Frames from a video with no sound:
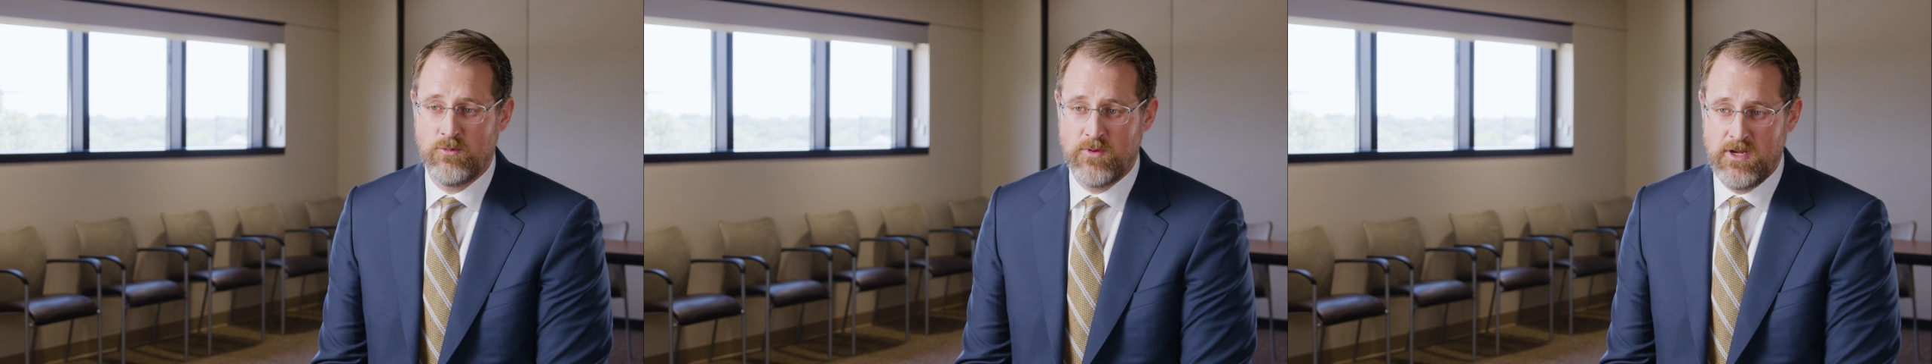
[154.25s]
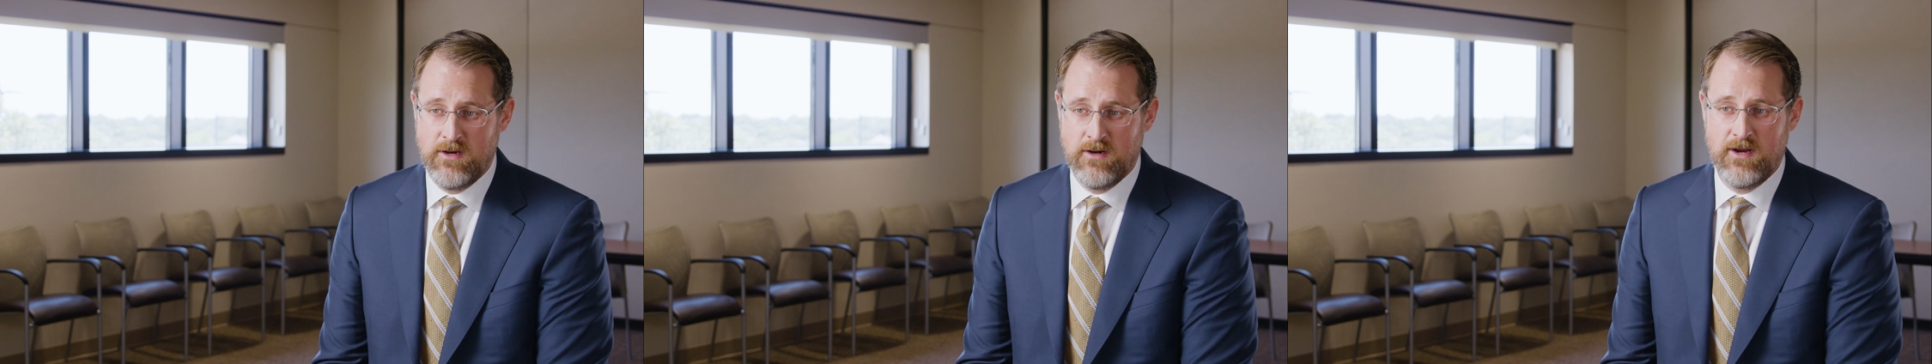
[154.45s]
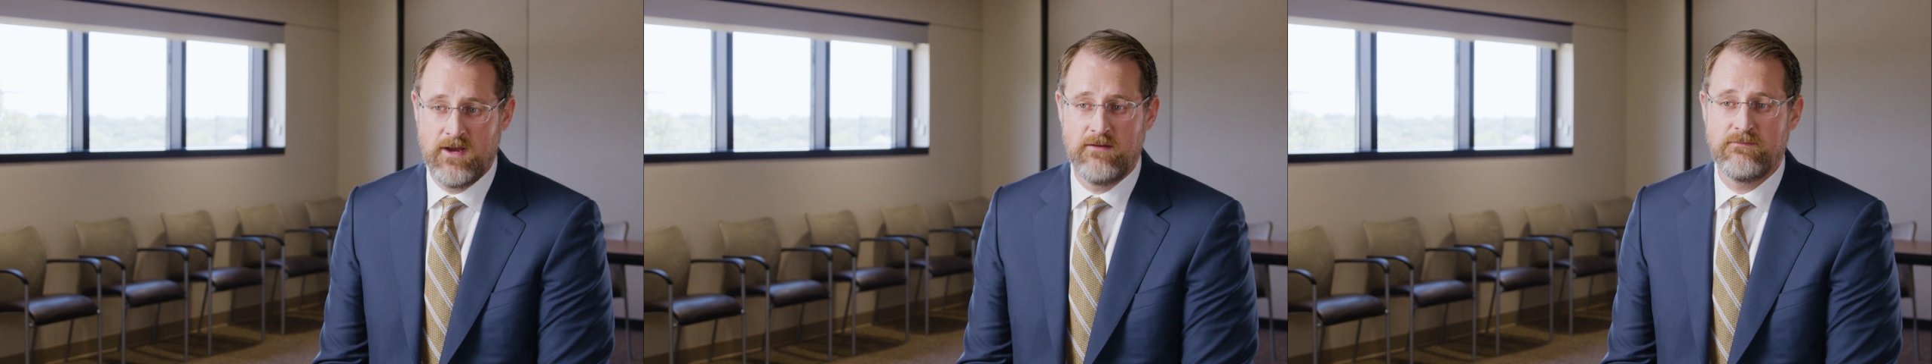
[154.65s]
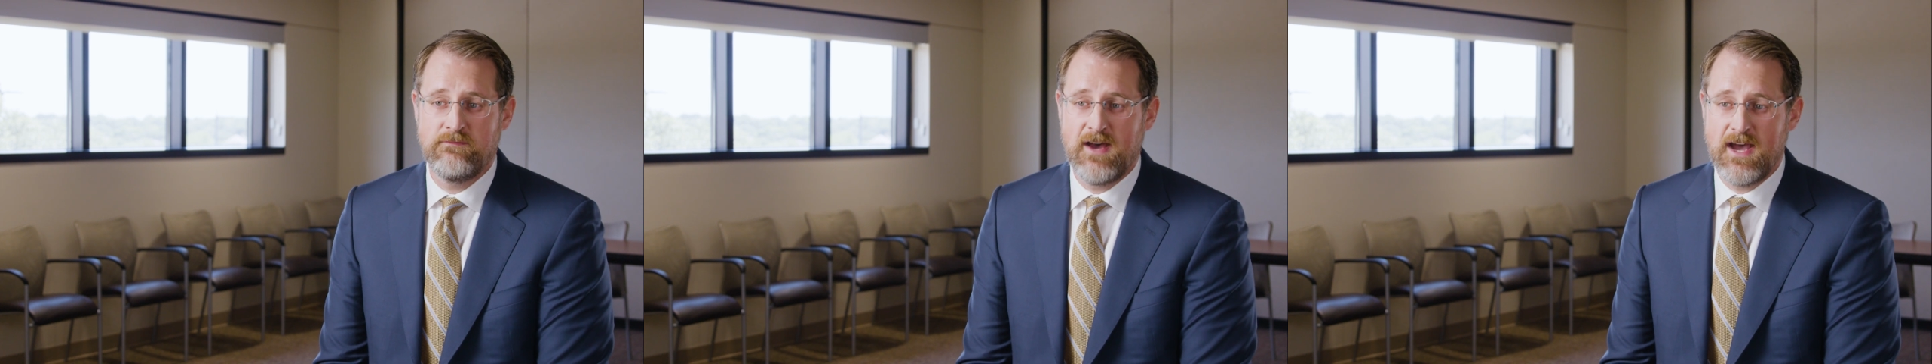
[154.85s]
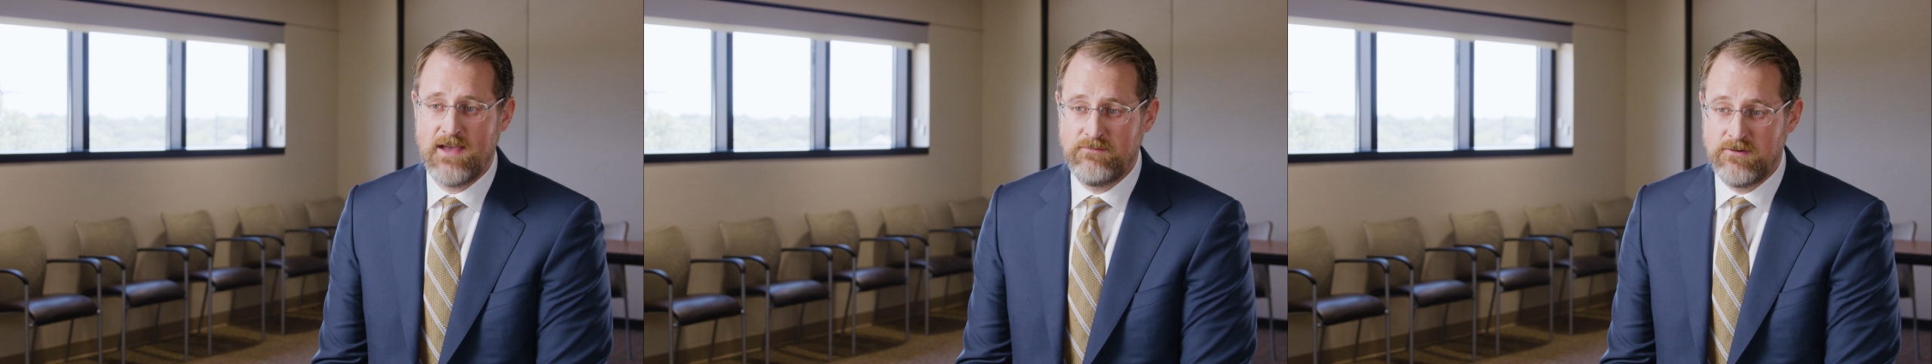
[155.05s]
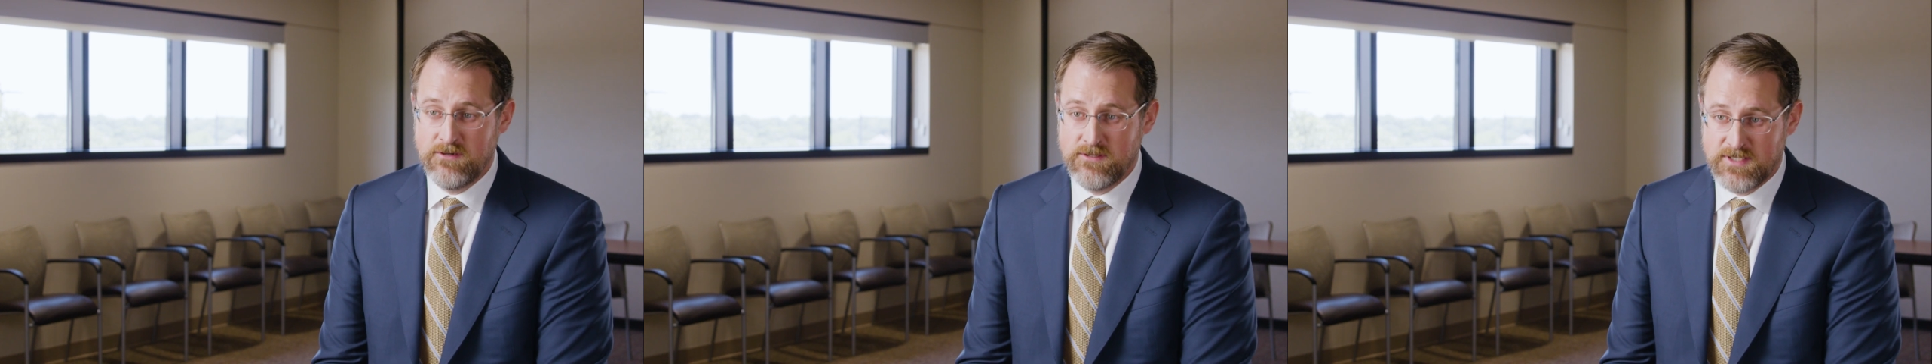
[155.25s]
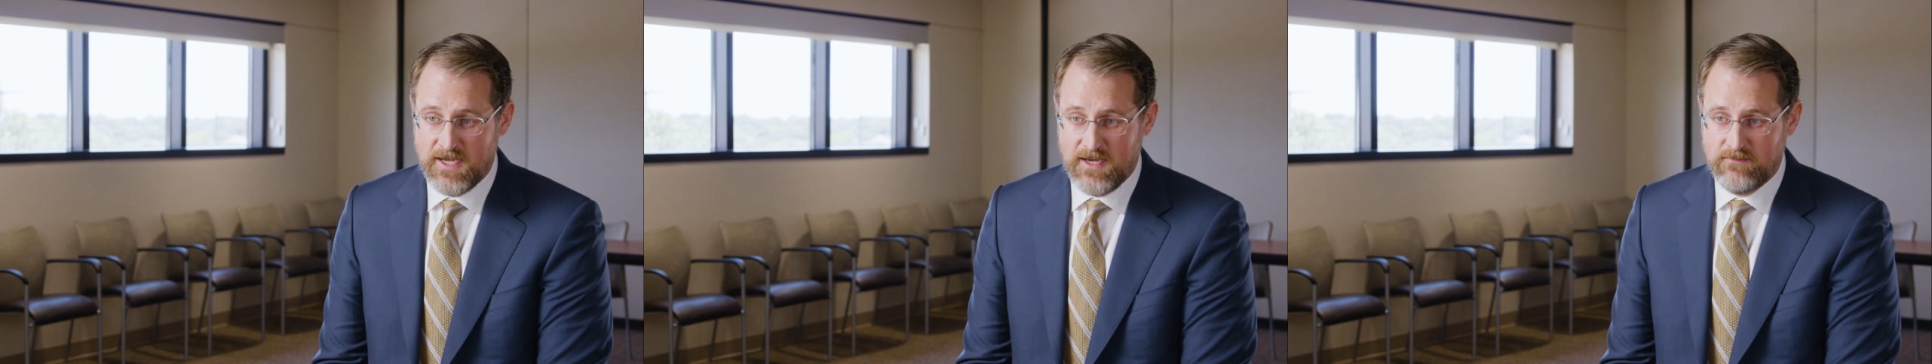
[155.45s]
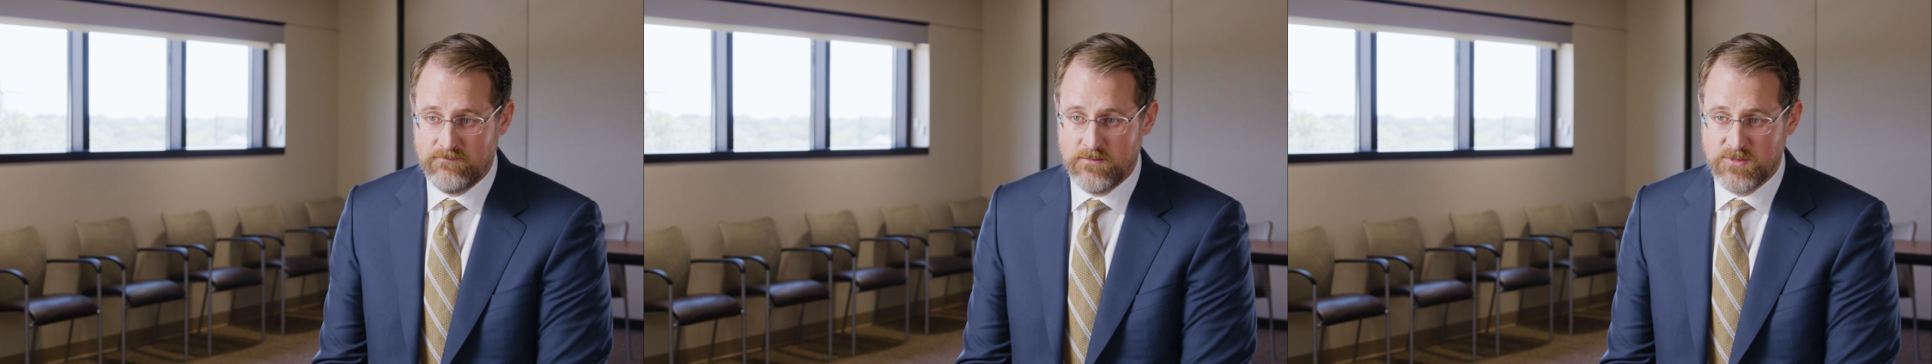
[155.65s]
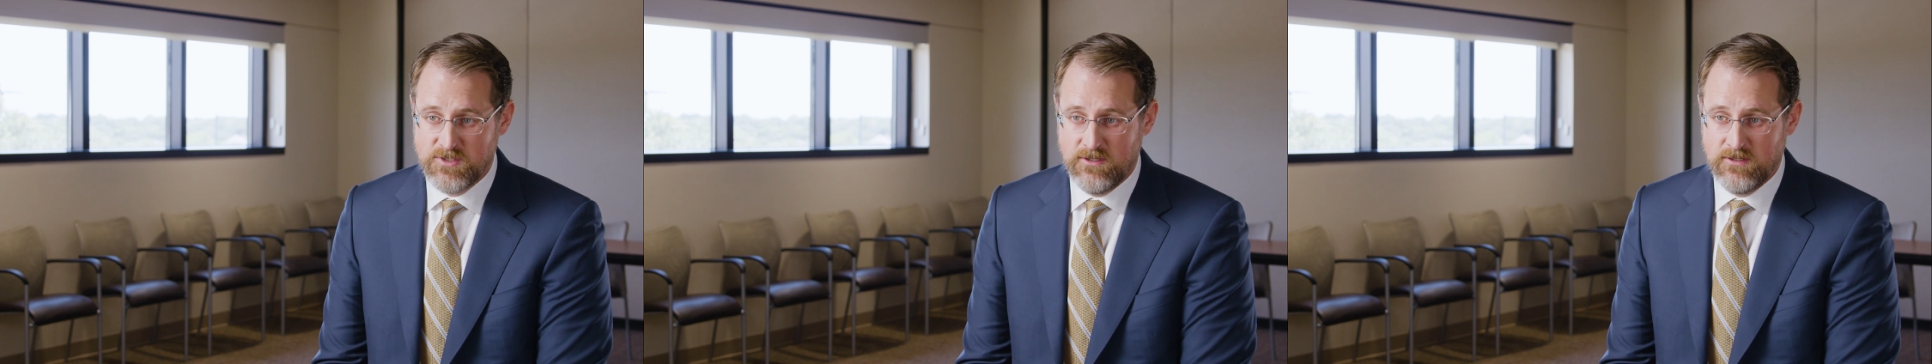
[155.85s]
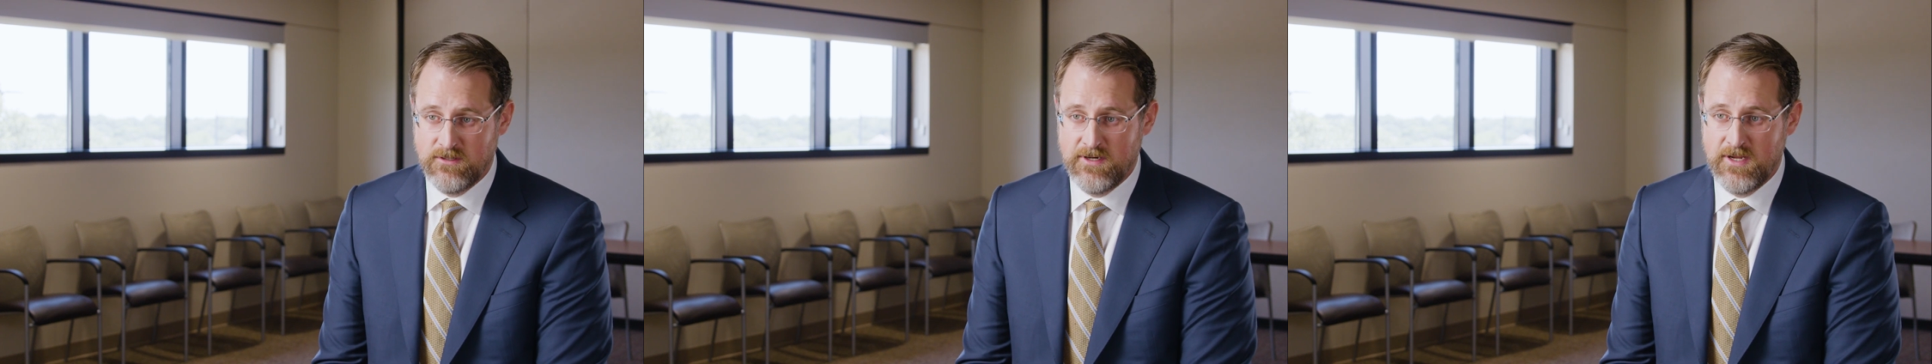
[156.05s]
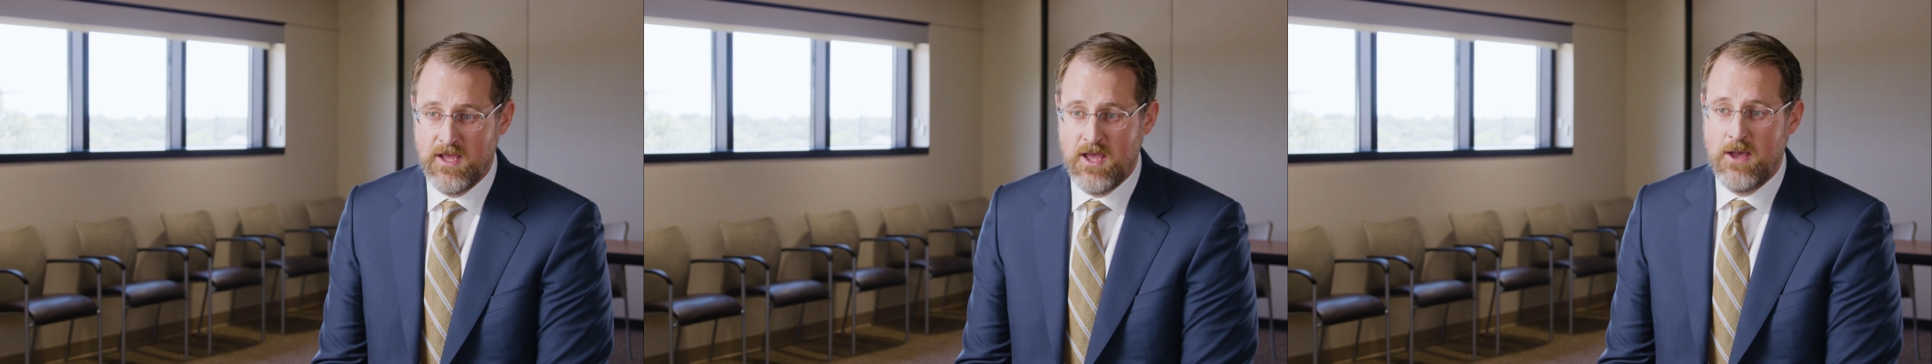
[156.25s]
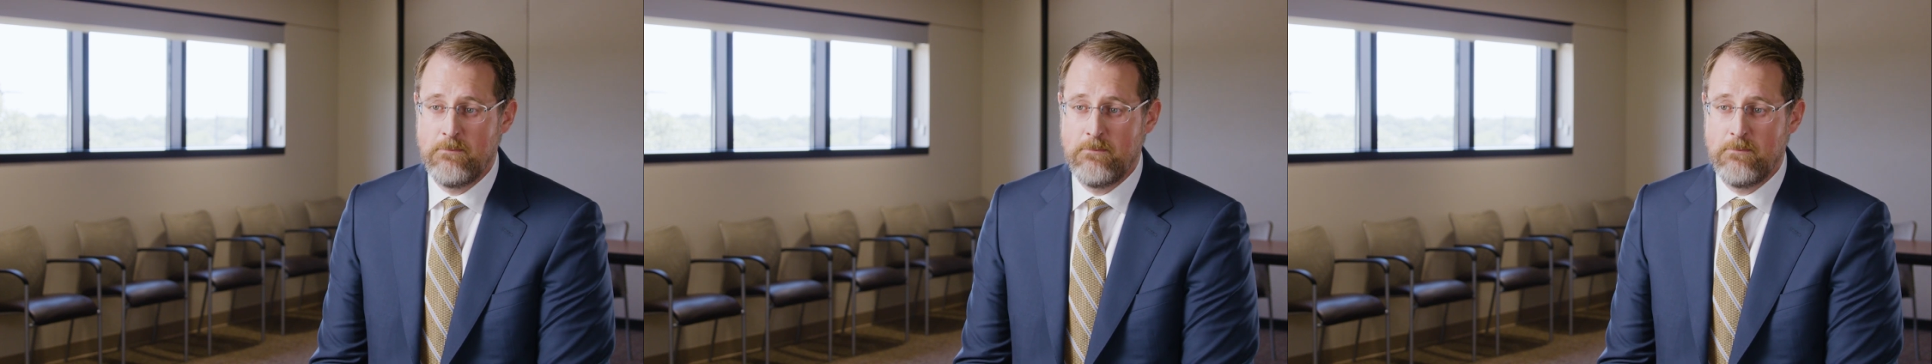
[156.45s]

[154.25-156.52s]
3 year out, 5 years out from surgery,